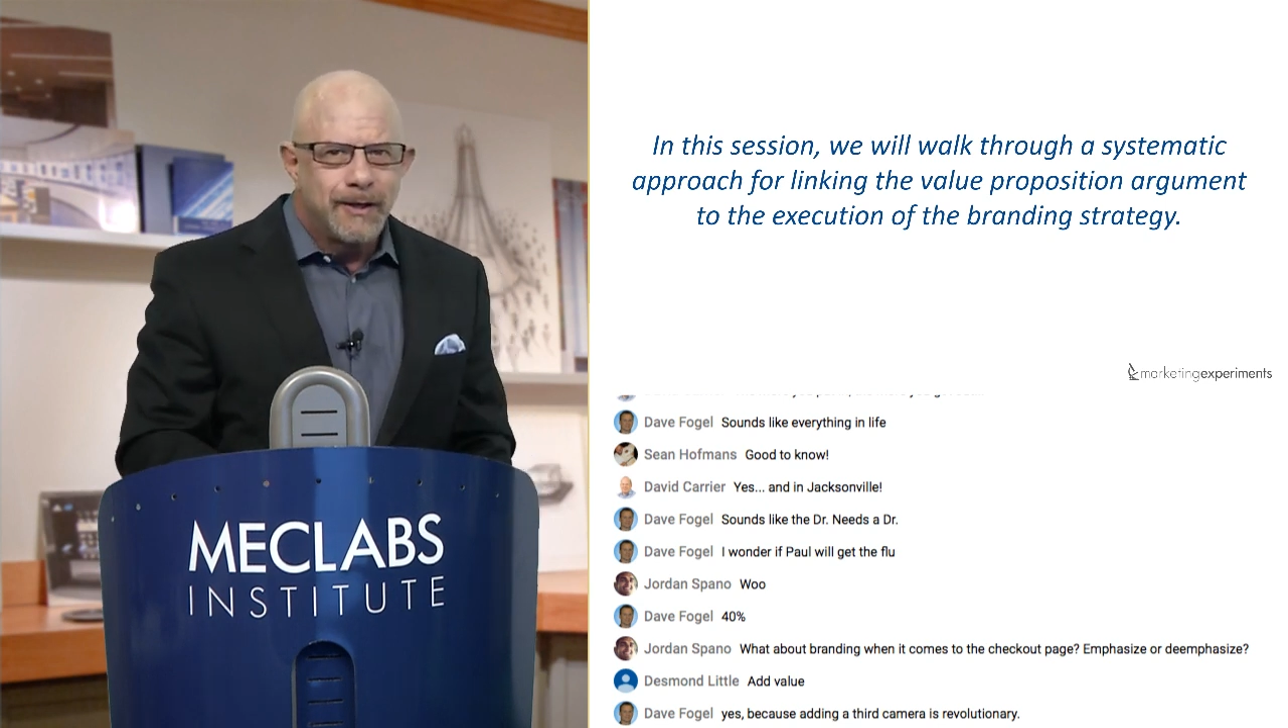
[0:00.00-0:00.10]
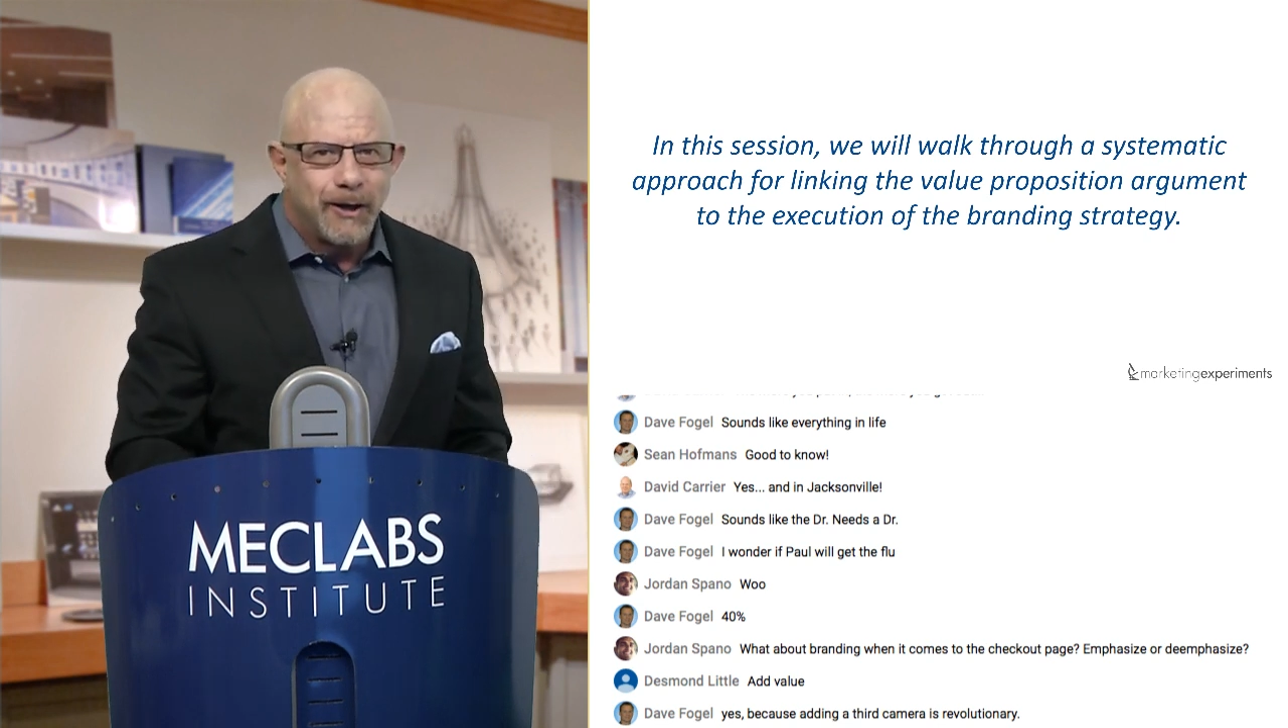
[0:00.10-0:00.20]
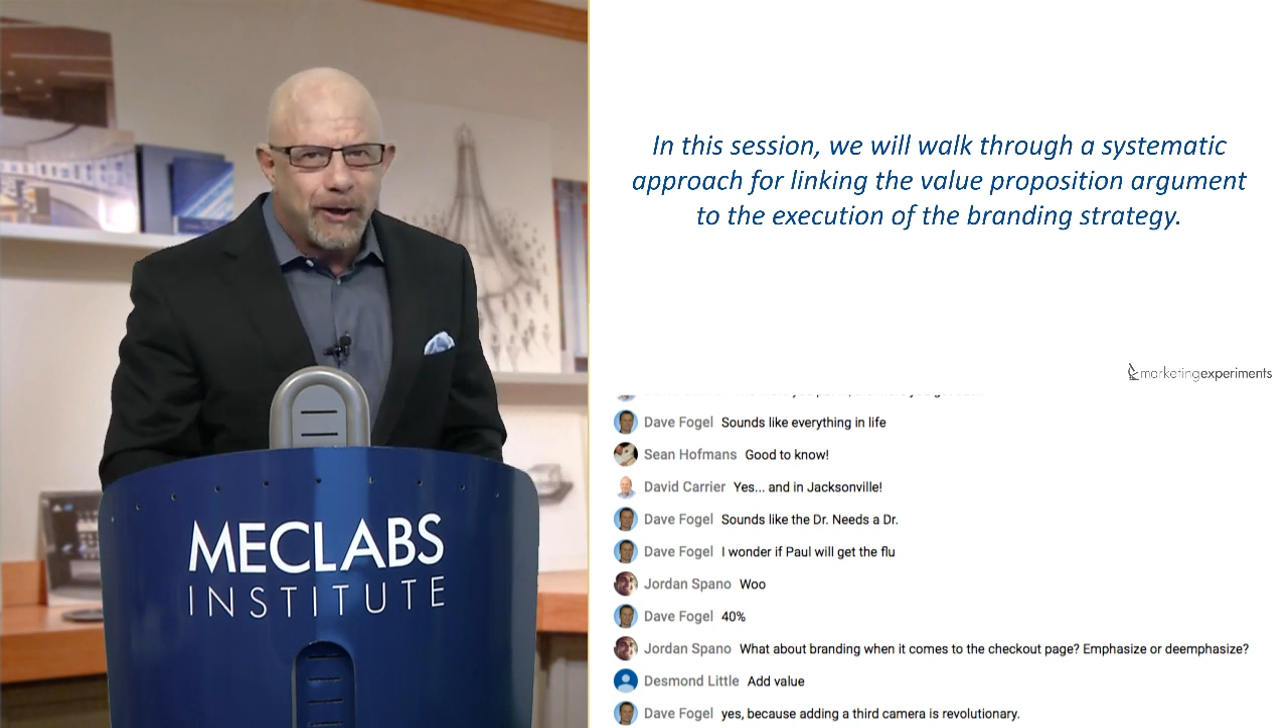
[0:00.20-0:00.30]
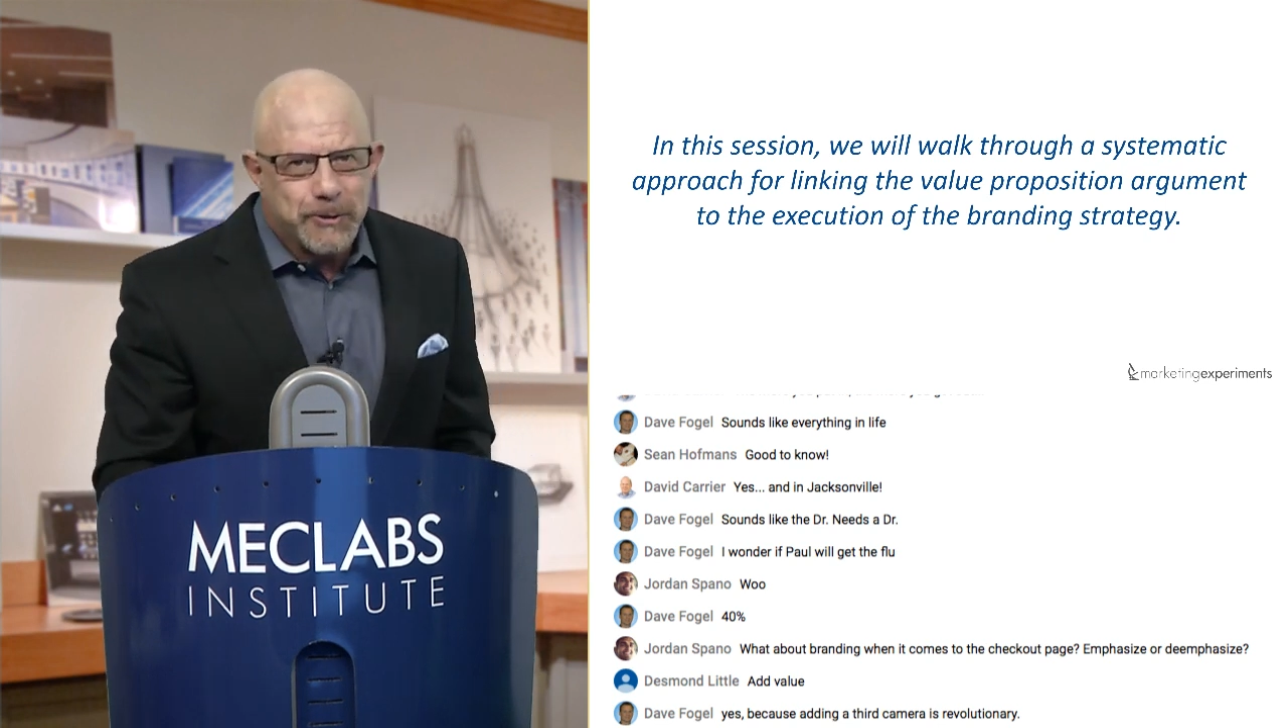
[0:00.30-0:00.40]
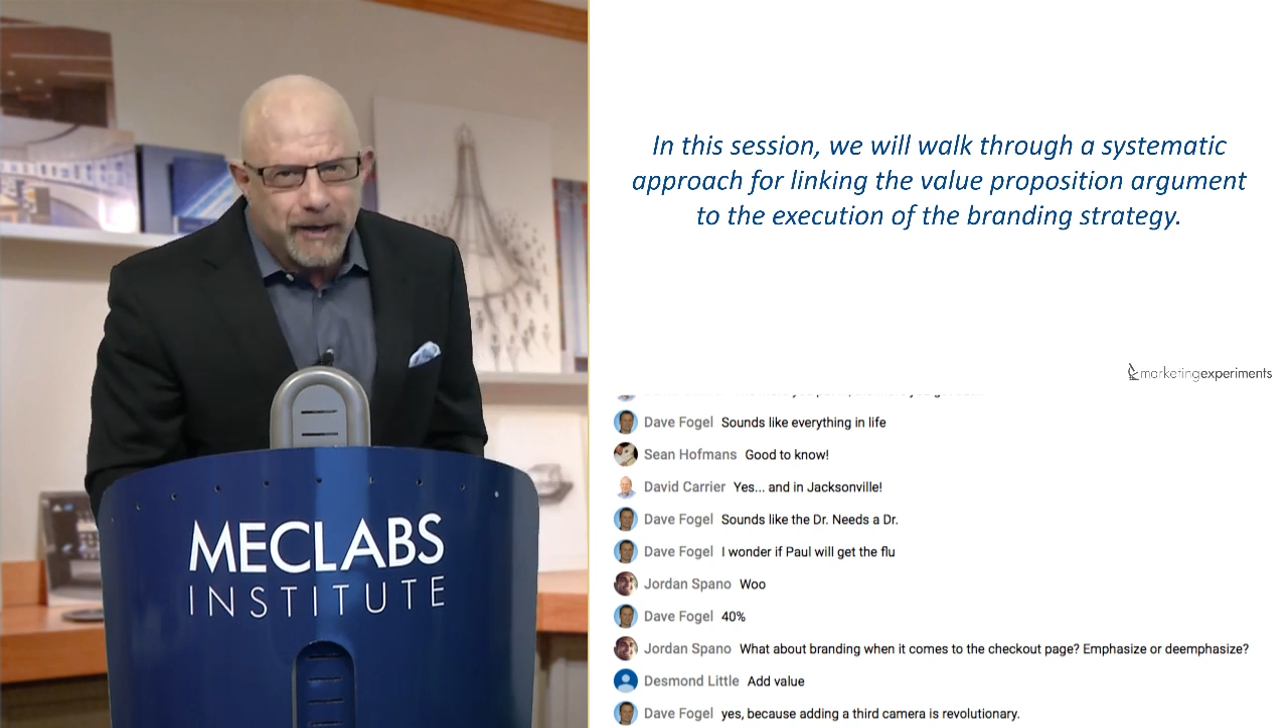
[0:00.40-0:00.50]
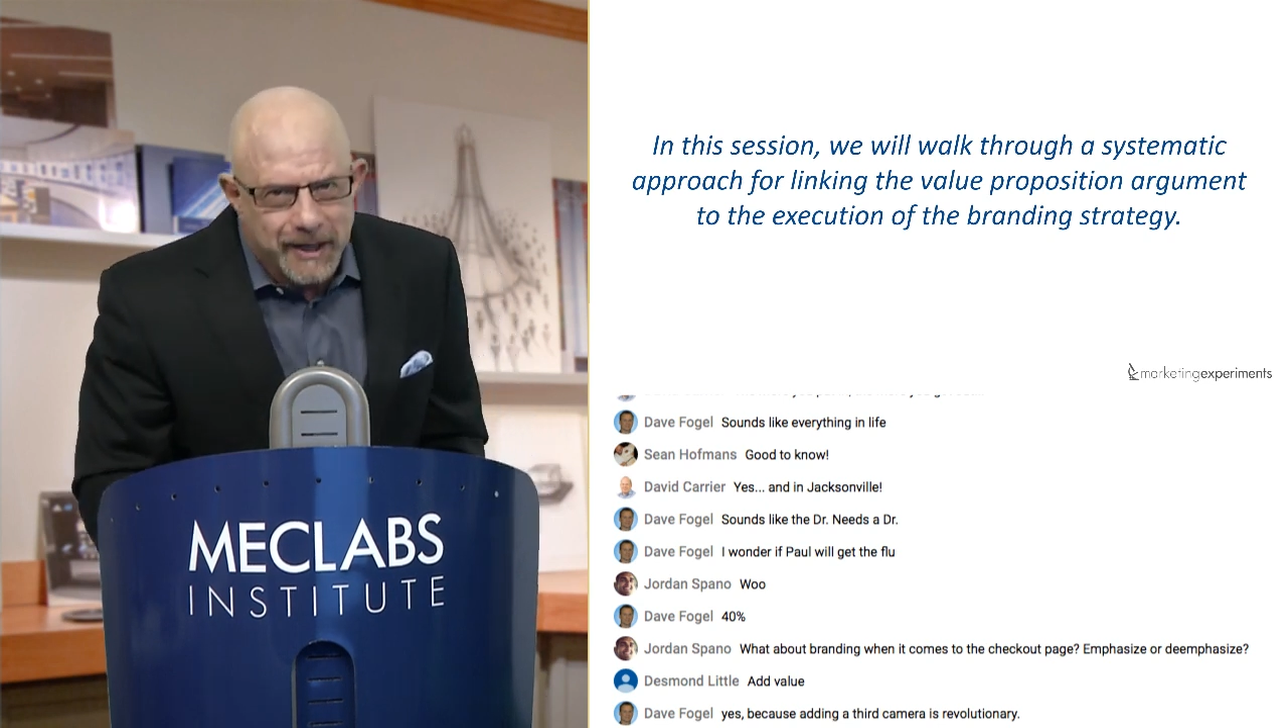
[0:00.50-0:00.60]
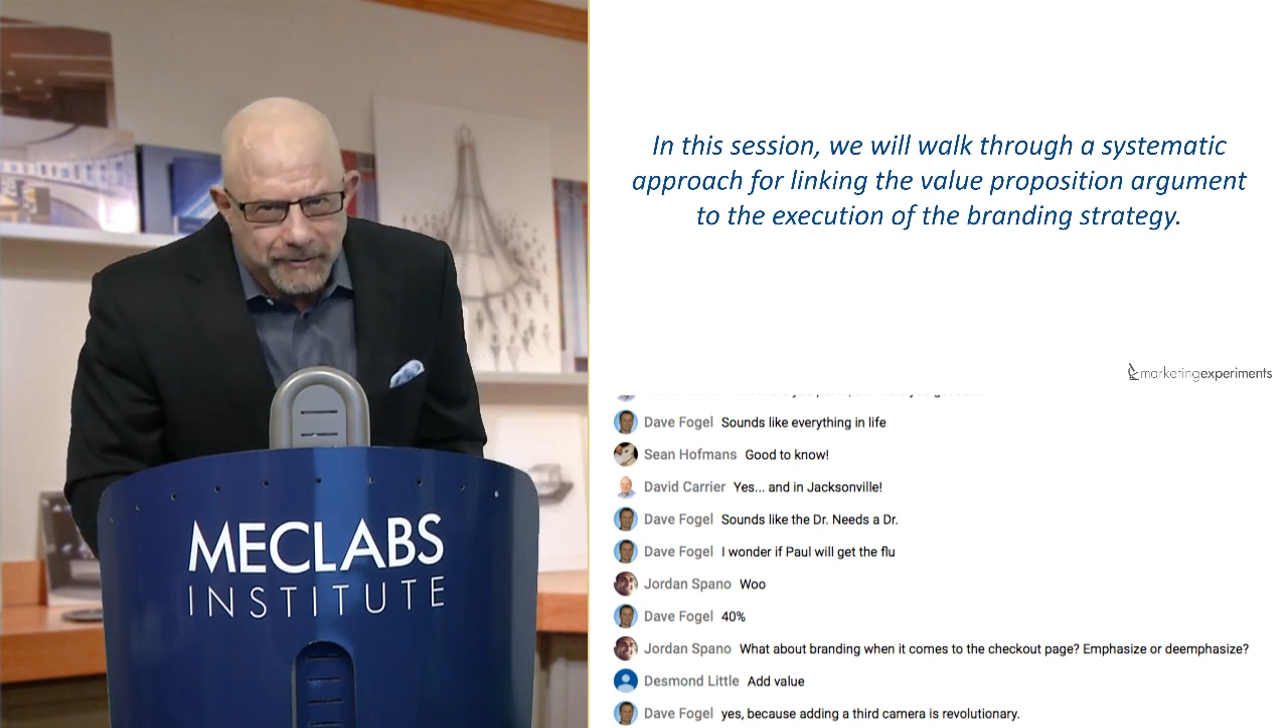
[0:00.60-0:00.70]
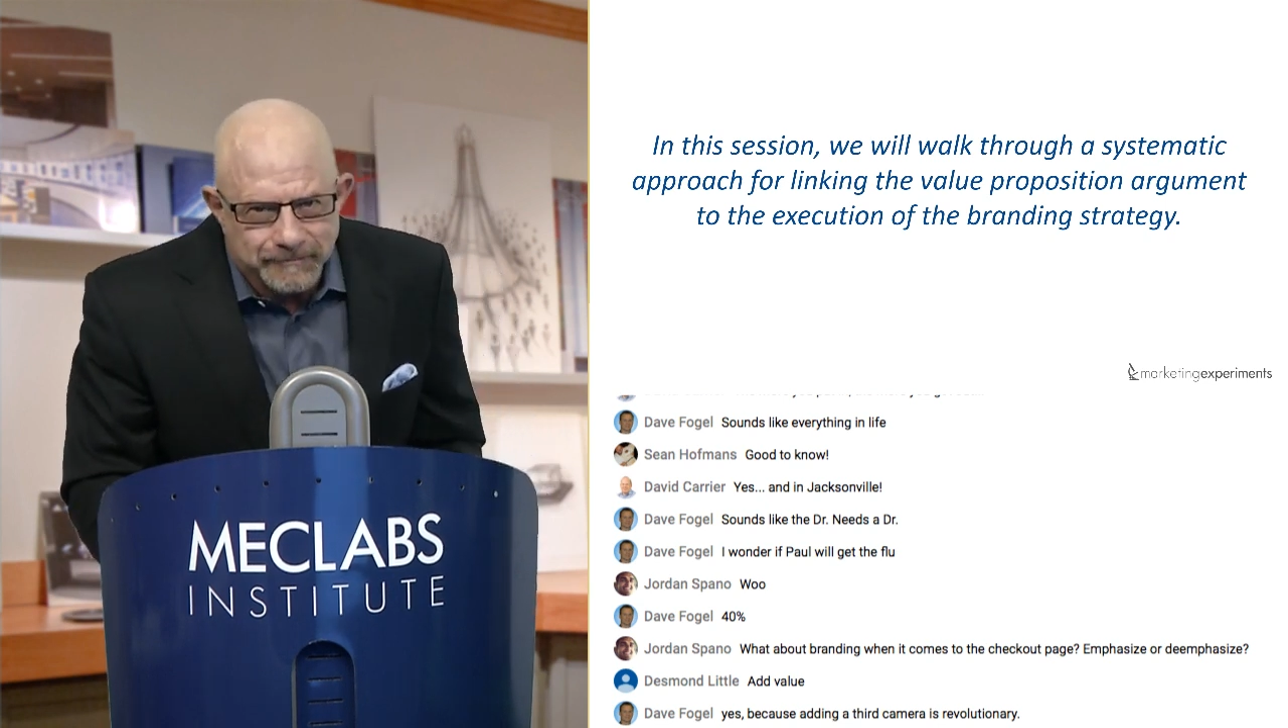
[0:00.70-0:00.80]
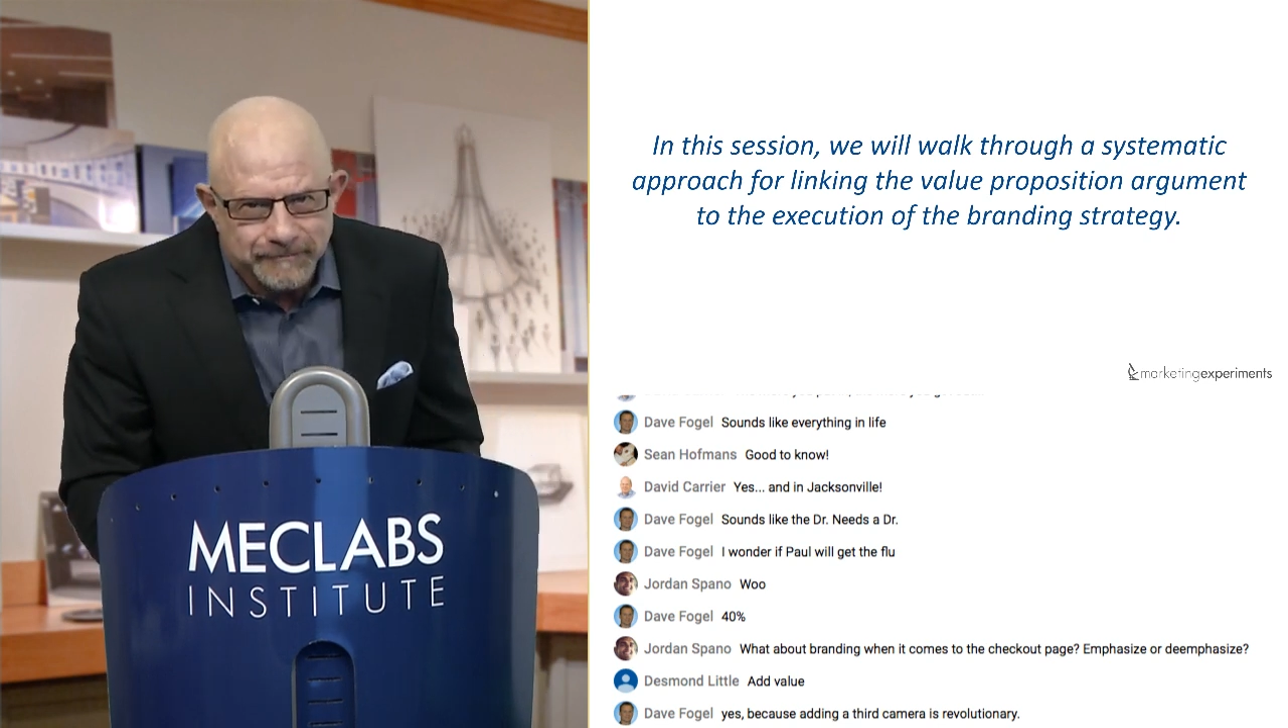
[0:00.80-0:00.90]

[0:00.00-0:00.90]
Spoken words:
Are you ready?